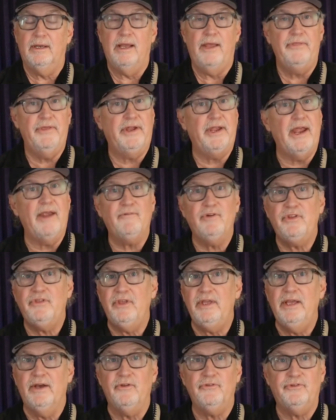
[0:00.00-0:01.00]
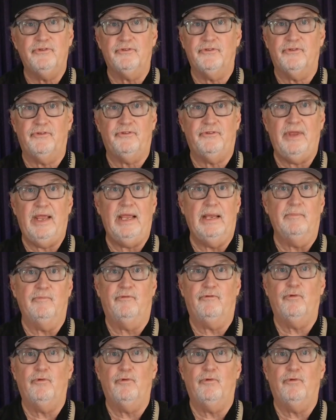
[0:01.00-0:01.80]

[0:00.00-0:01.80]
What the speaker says: and then everything else is the same,